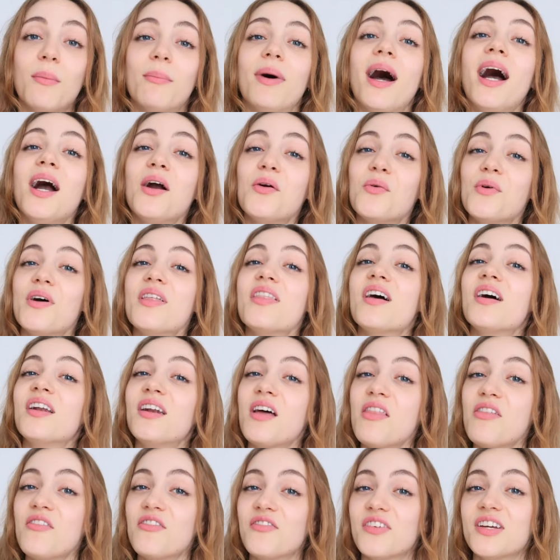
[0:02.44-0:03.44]
I'm back with
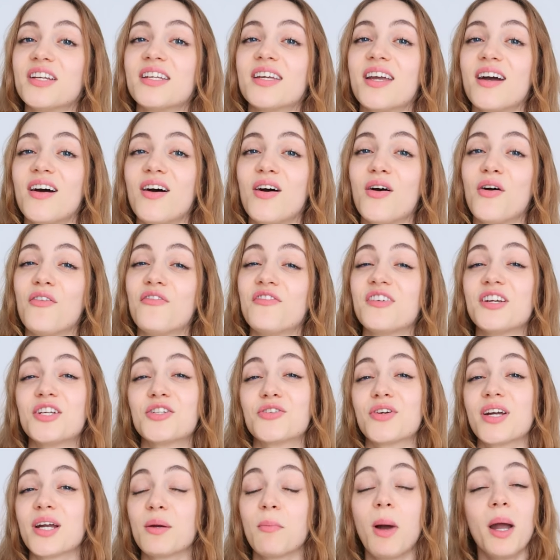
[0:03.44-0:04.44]
another video
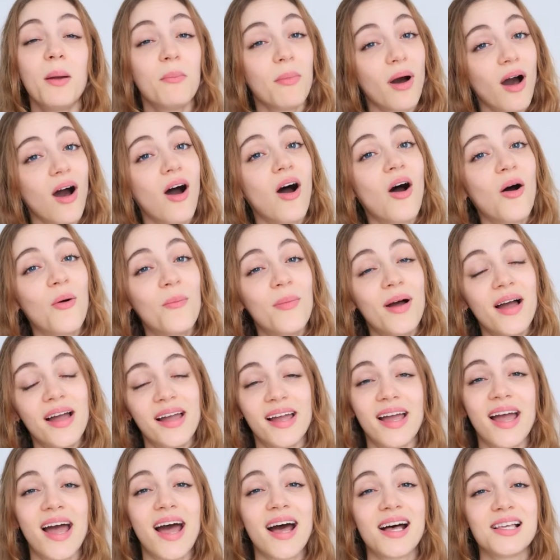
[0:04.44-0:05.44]
featuring my mom
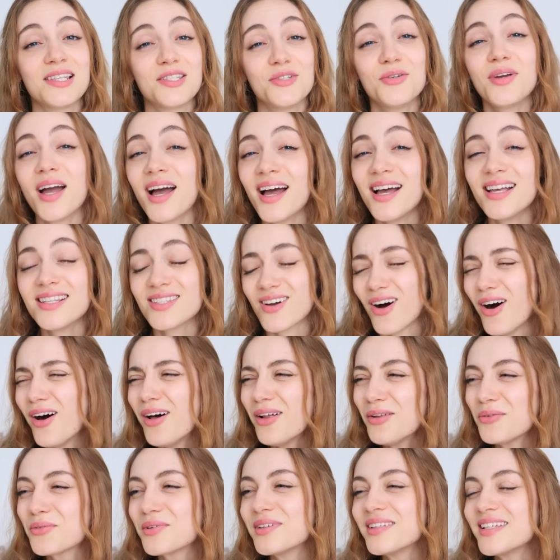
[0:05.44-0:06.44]
as you guys
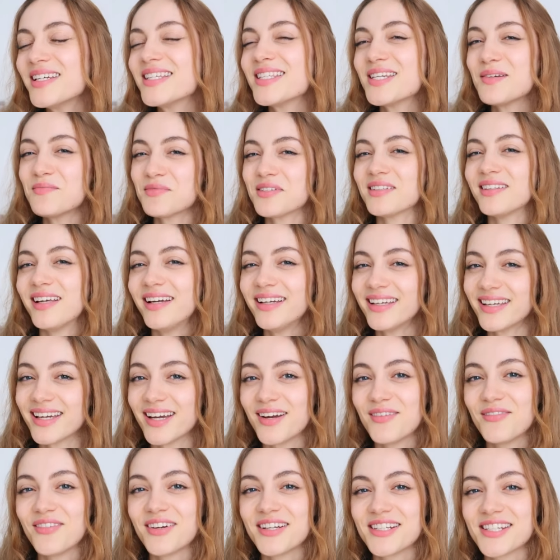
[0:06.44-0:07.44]
all really seem to like
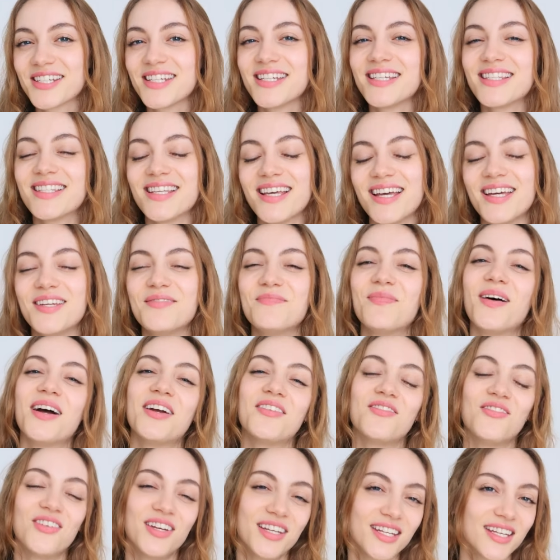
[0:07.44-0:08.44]
it when she's in
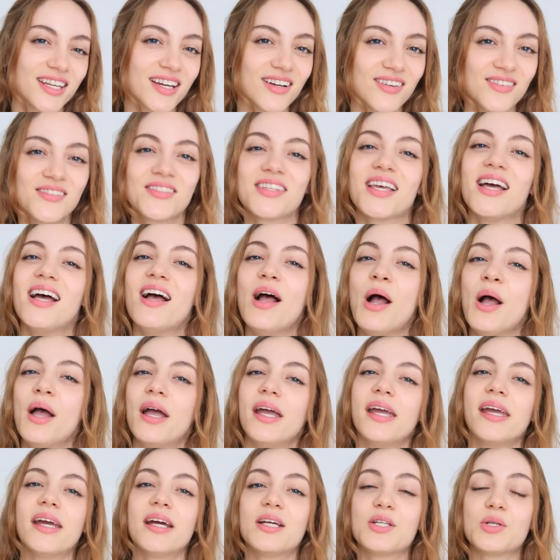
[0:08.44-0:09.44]
my videos.
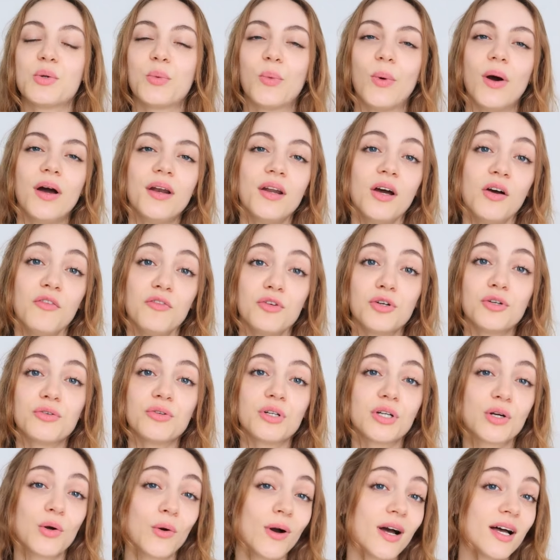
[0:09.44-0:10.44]
And one of
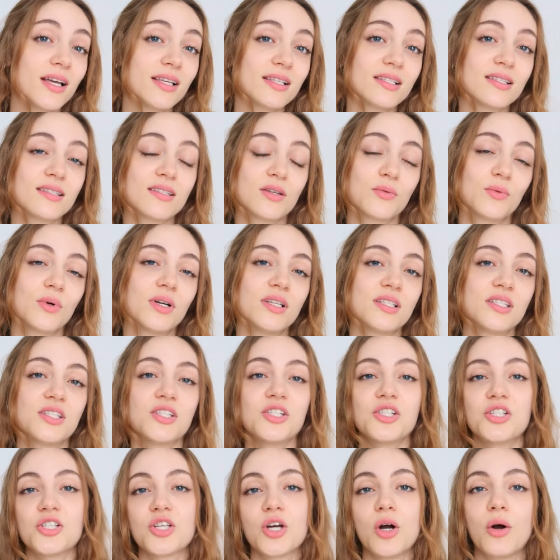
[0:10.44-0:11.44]
your requests was
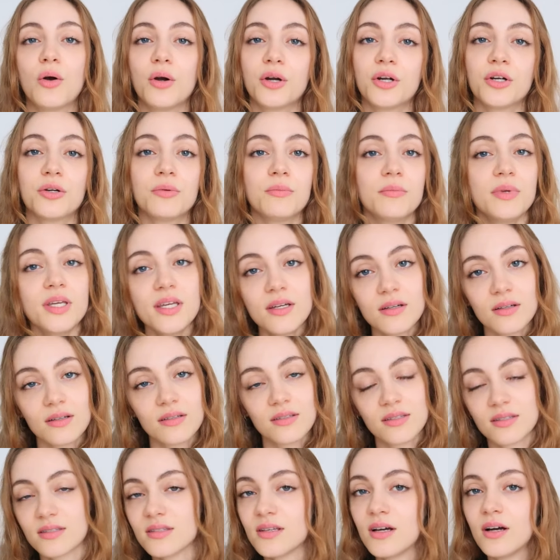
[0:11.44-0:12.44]
to show her
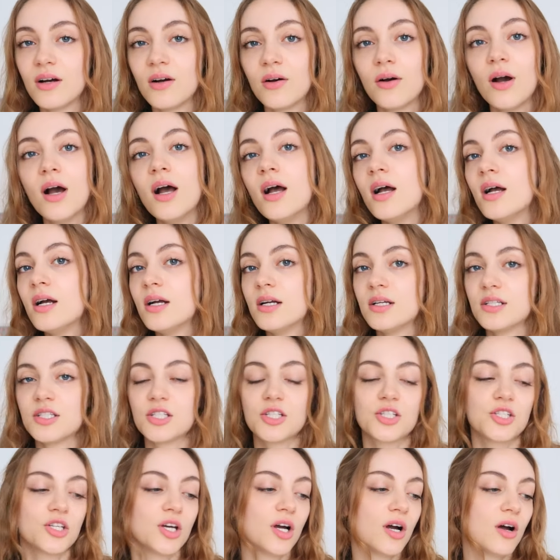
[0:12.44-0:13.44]
meals. So
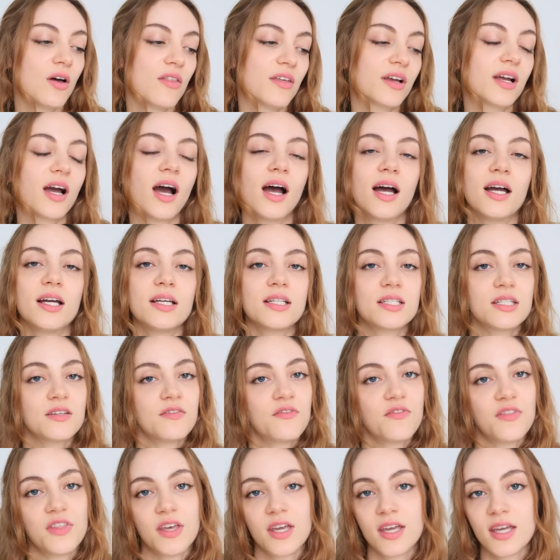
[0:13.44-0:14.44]
to show the kinds
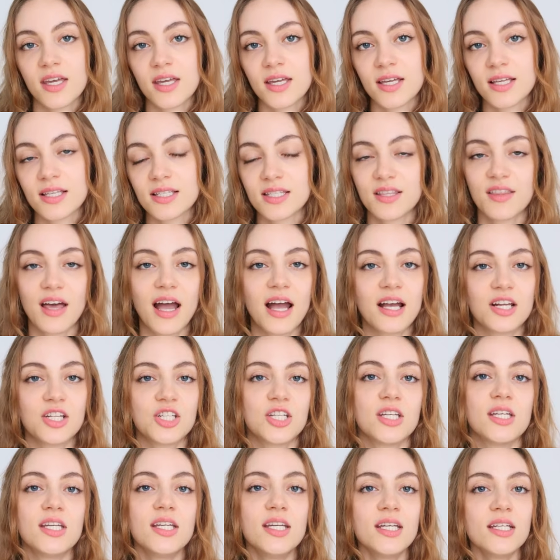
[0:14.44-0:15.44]
of things that
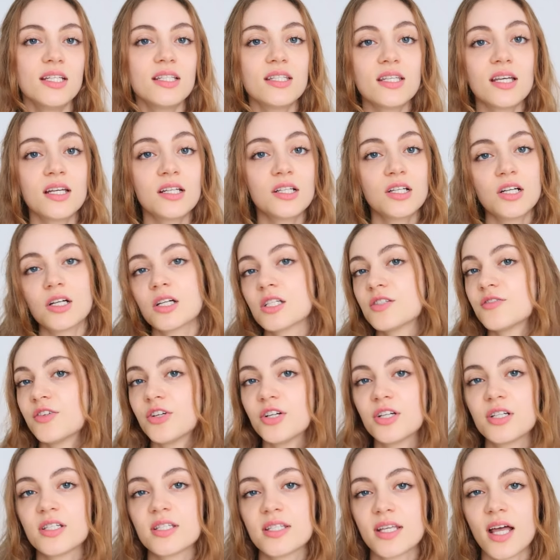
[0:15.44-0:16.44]
she eats and cooks
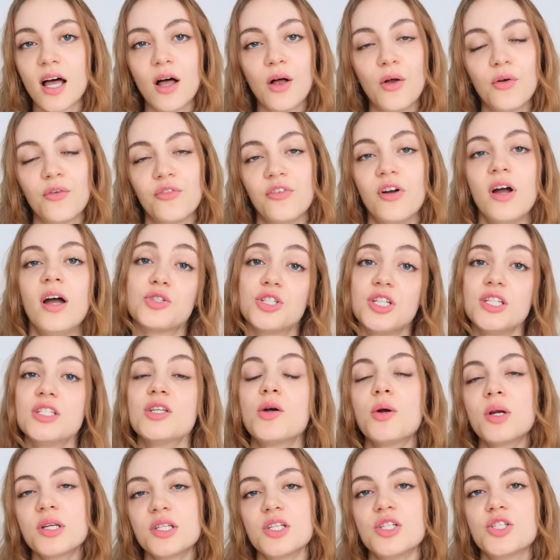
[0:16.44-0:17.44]
for herself. So
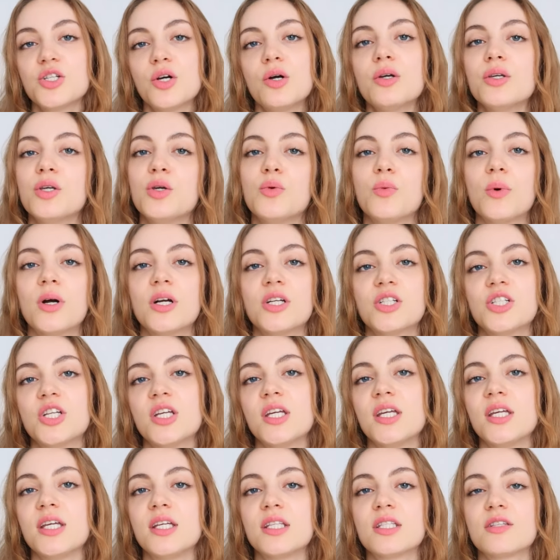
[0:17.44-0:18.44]
she's going to show you what
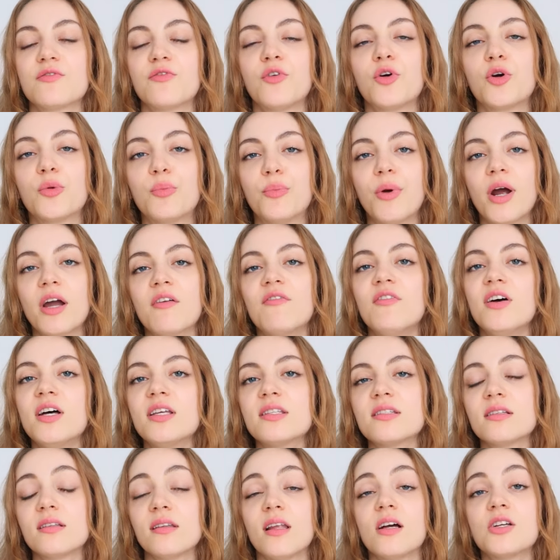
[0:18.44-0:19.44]
she eats for
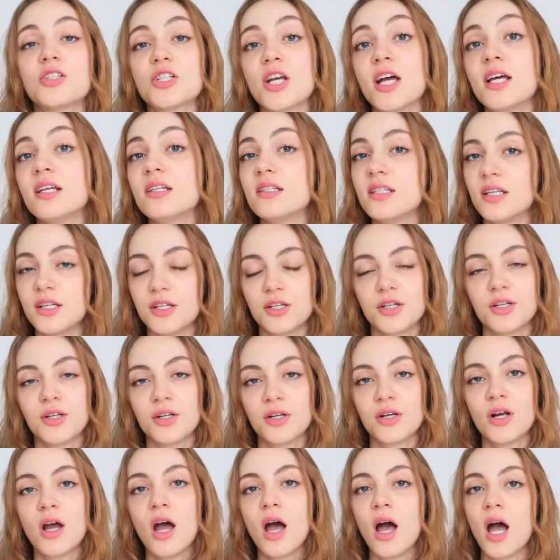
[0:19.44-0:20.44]
breakfast, lunch, and
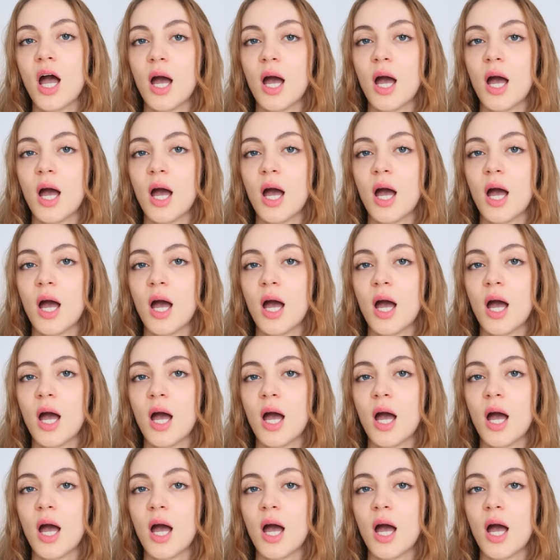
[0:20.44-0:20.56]
dinner.